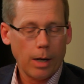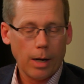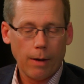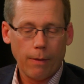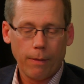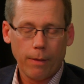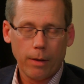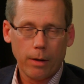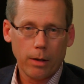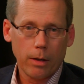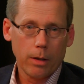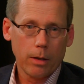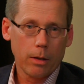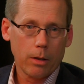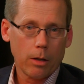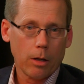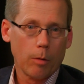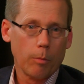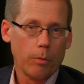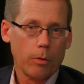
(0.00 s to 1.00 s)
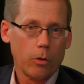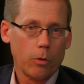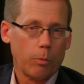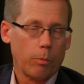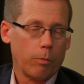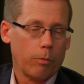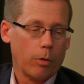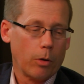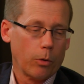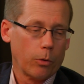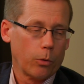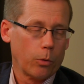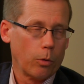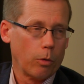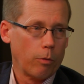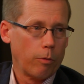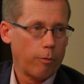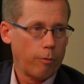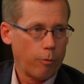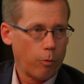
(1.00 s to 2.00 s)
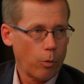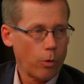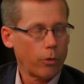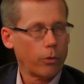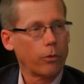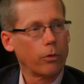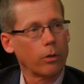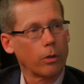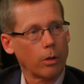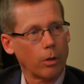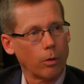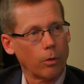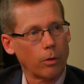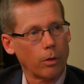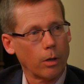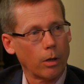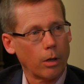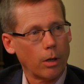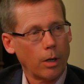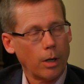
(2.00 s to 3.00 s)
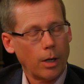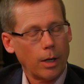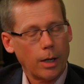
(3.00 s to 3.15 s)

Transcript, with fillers: and then in come these folks who are forced to go there,